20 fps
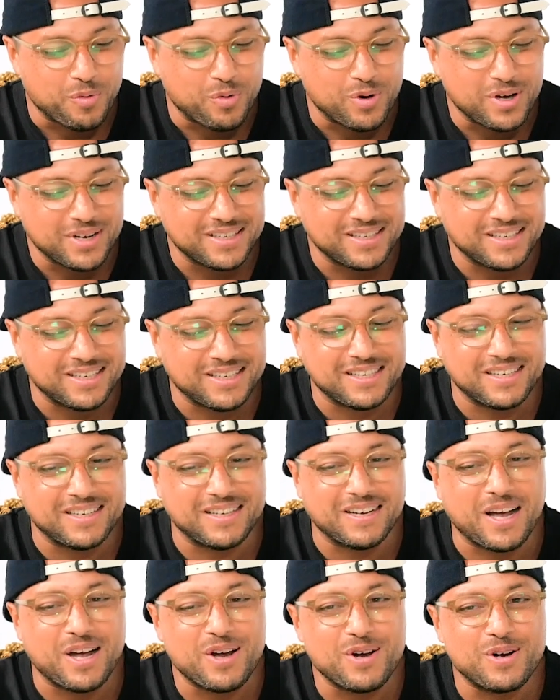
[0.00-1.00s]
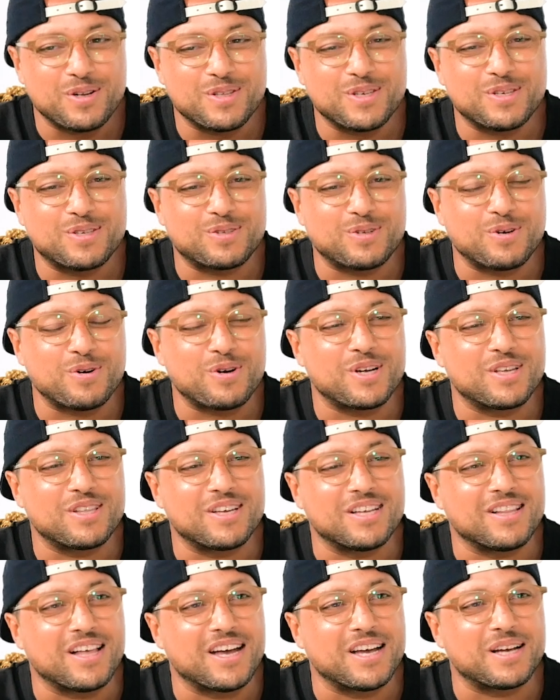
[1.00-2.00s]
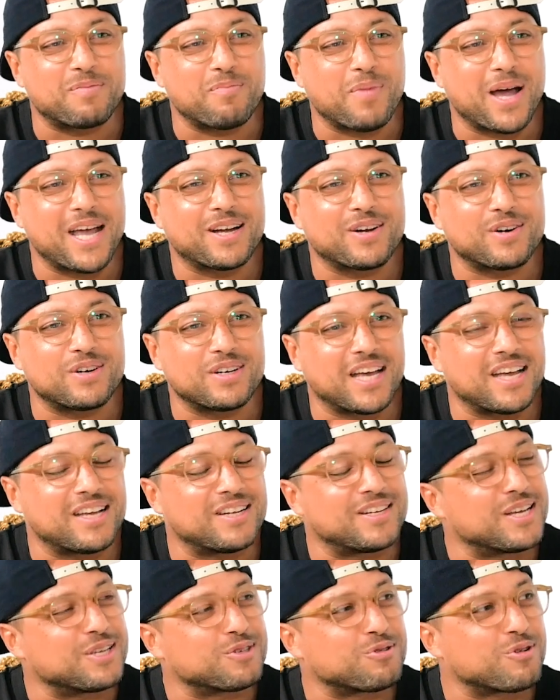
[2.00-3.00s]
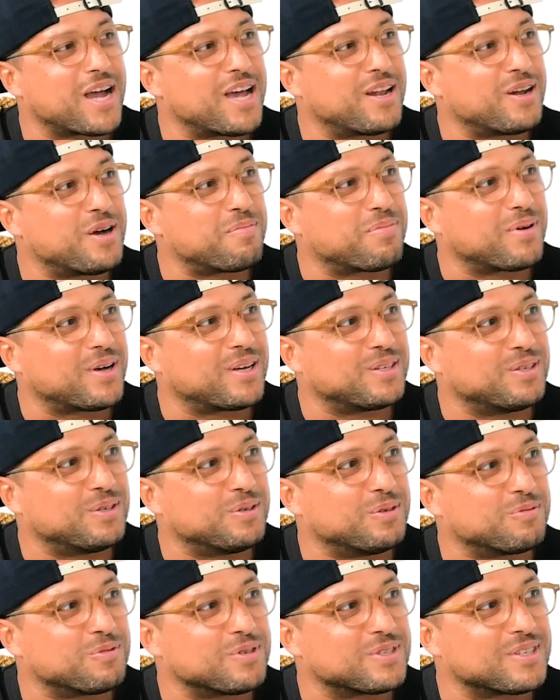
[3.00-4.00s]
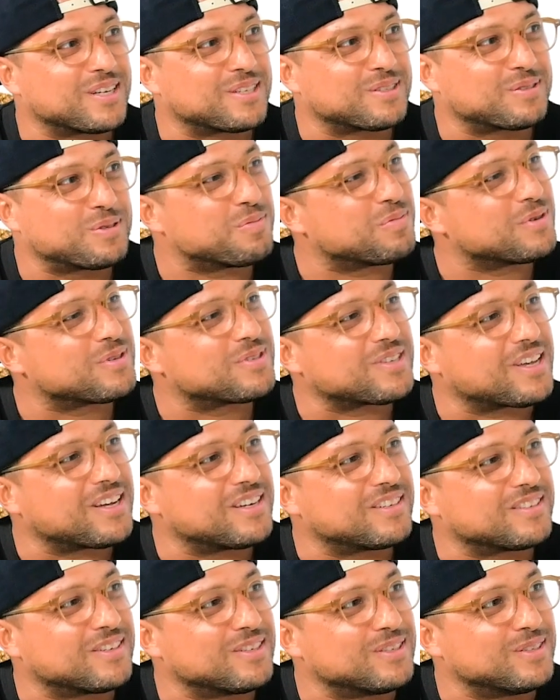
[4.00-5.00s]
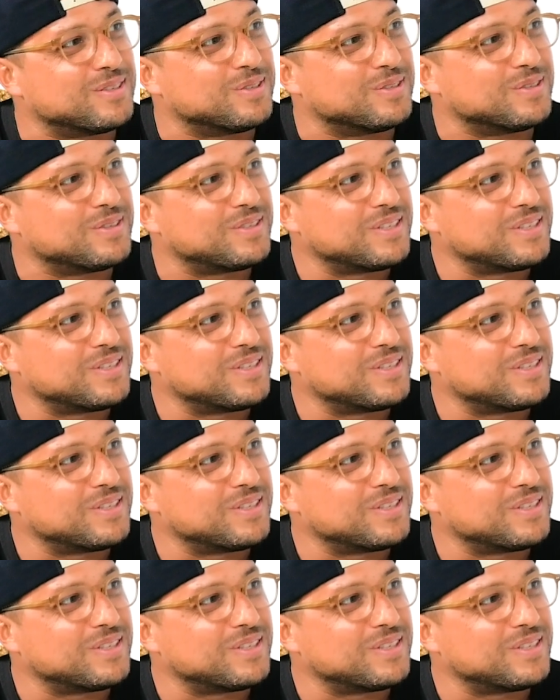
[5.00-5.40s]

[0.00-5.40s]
What I heard this story that like Mike Hernandez ran up on you and was like super psyched on you.